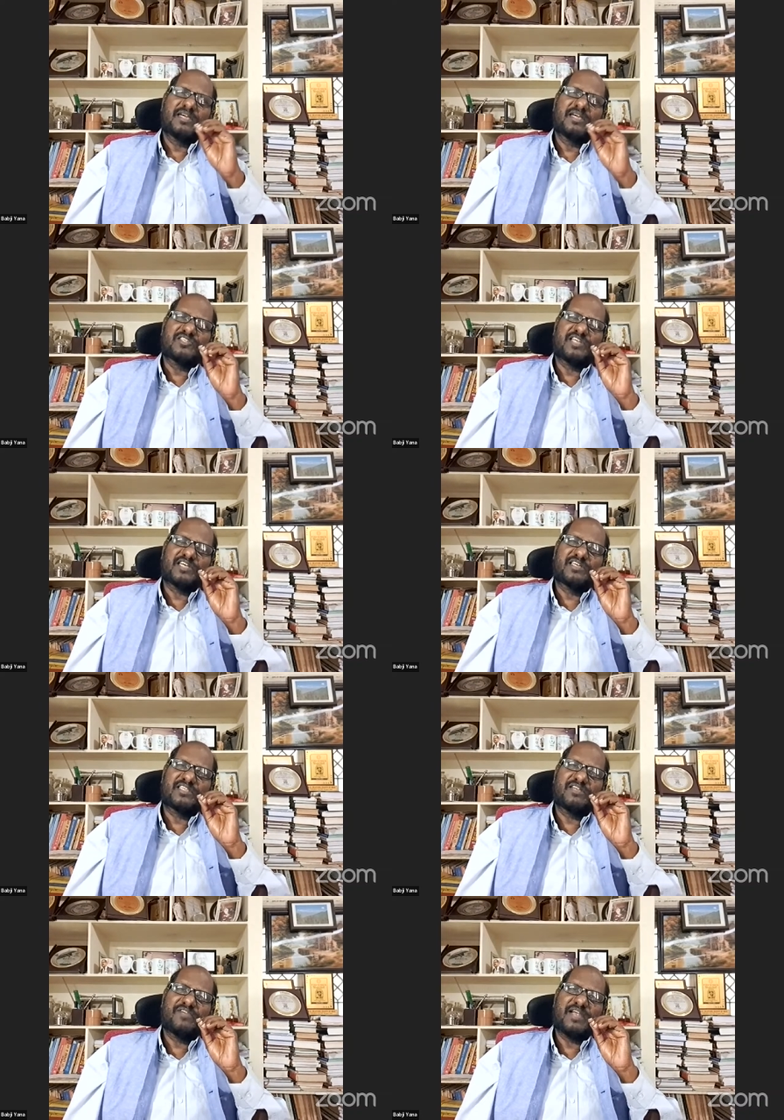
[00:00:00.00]

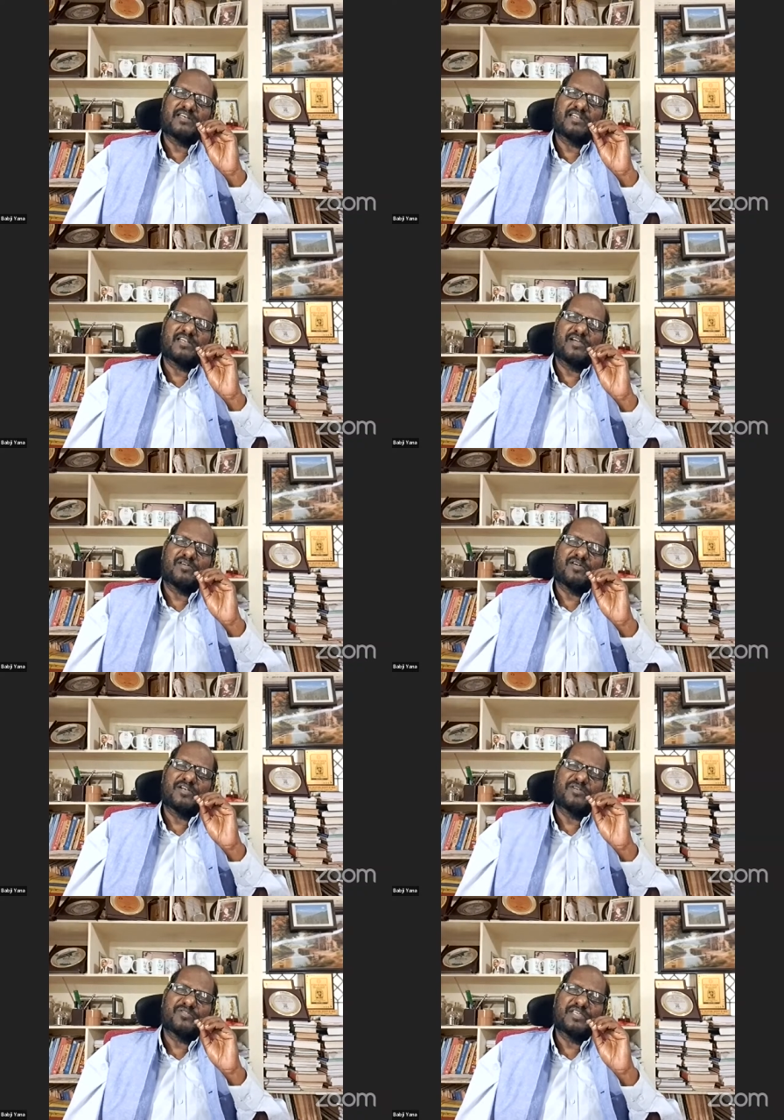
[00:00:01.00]
constructed their factory
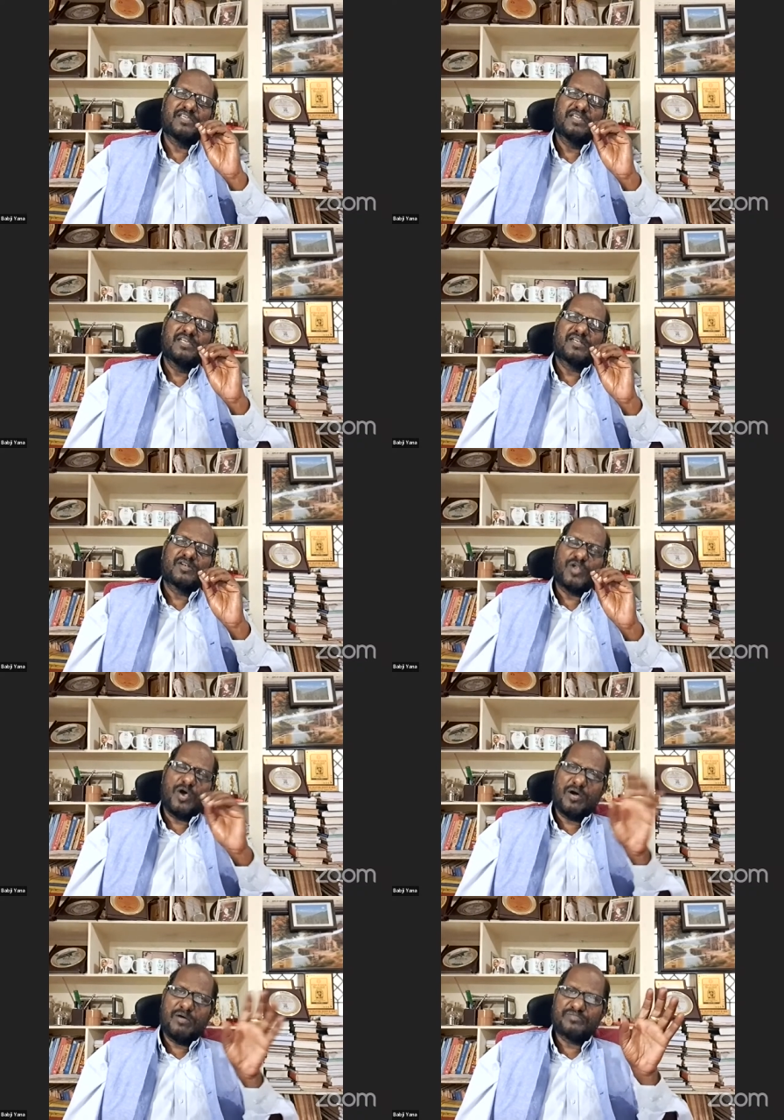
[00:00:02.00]
according to the
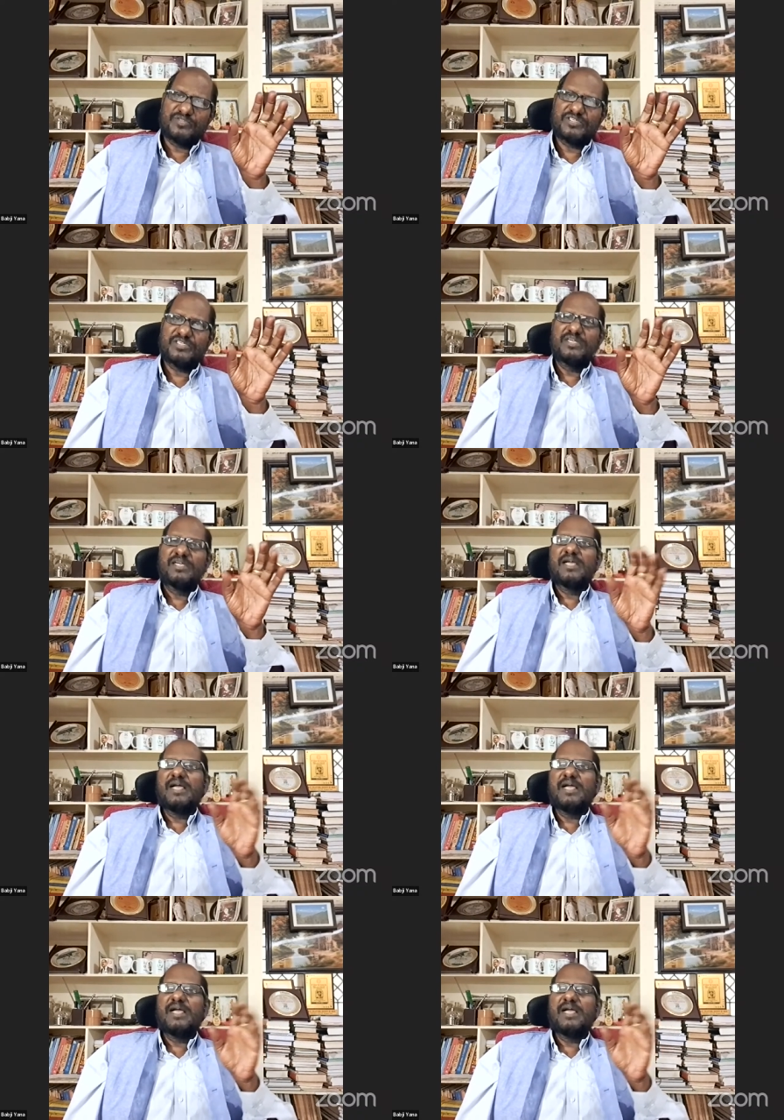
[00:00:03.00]
norms.